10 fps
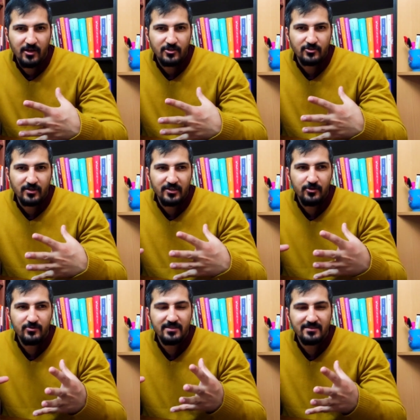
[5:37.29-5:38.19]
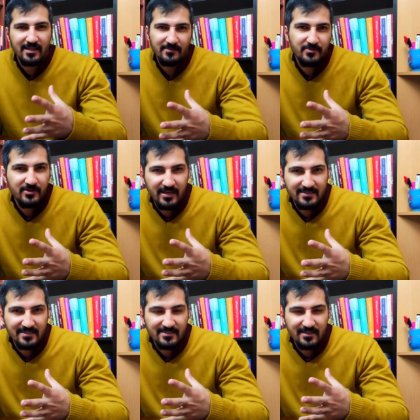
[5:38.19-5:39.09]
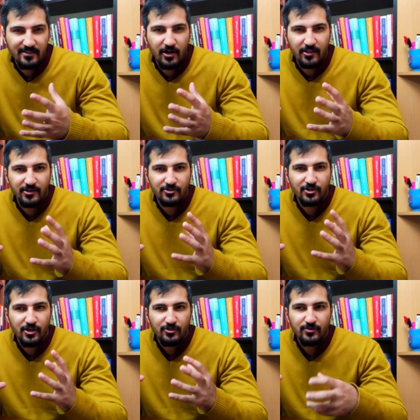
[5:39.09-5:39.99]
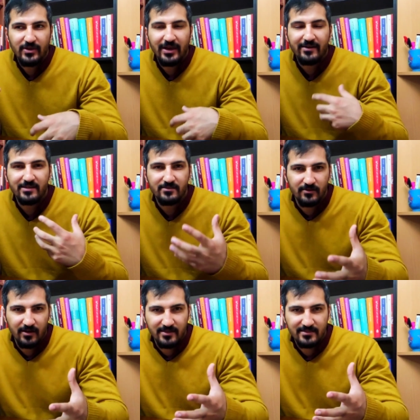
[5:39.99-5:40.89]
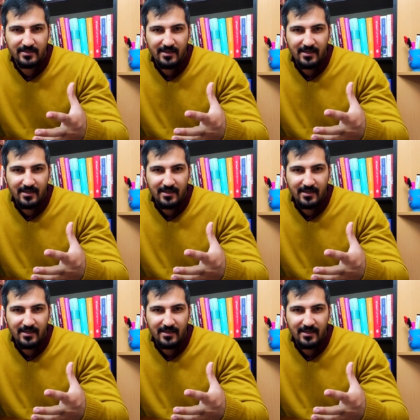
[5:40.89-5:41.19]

So he uses that pre-existing knowledge to characterize